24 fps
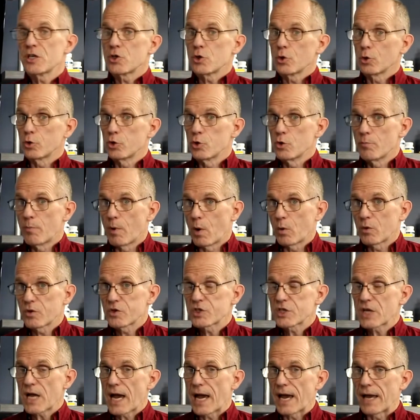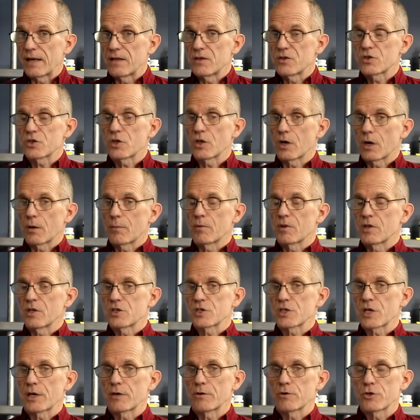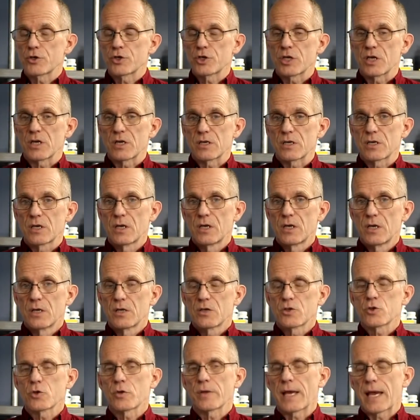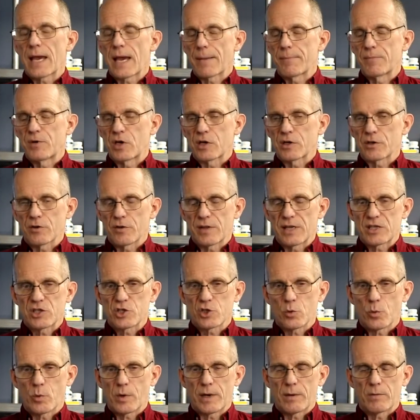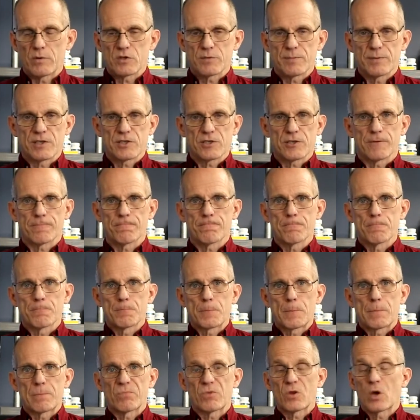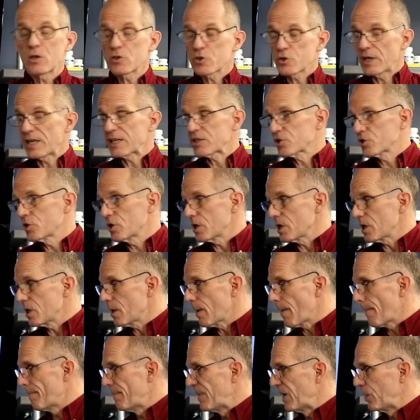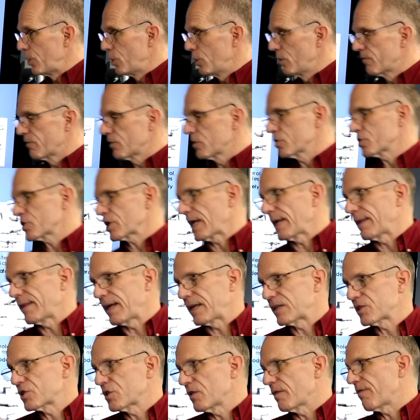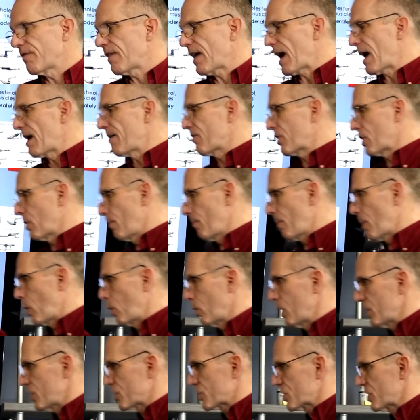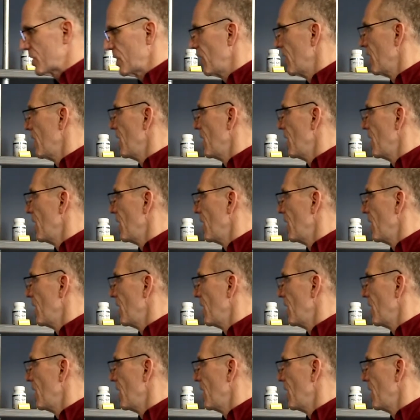You'll do both sides, the number that's on your sheet. So the abductor, that's the one I was missing. All right, so that's the maneuvers, and that's the 5 components